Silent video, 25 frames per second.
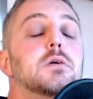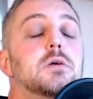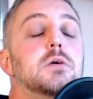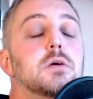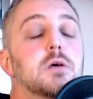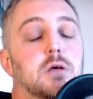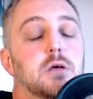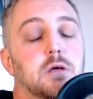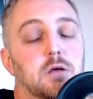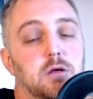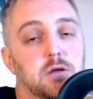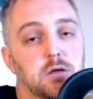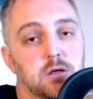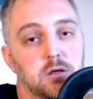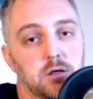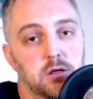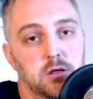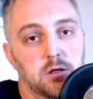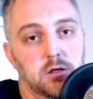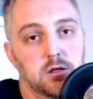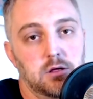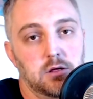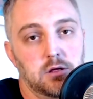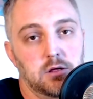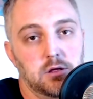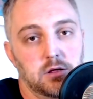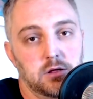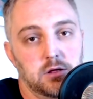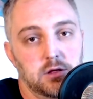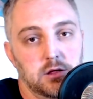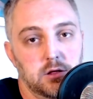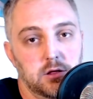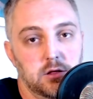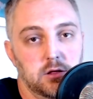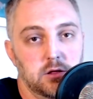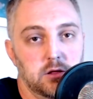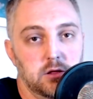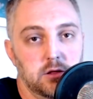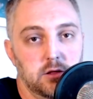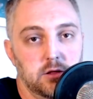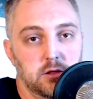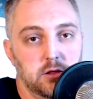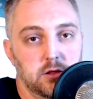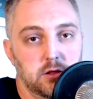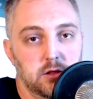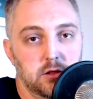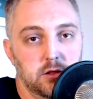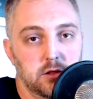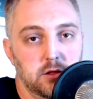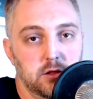
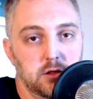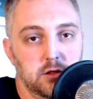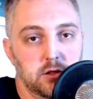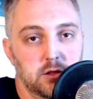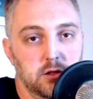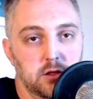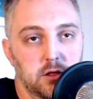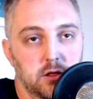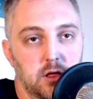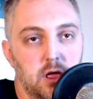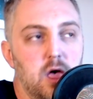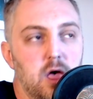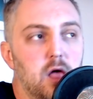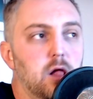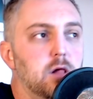[no speech]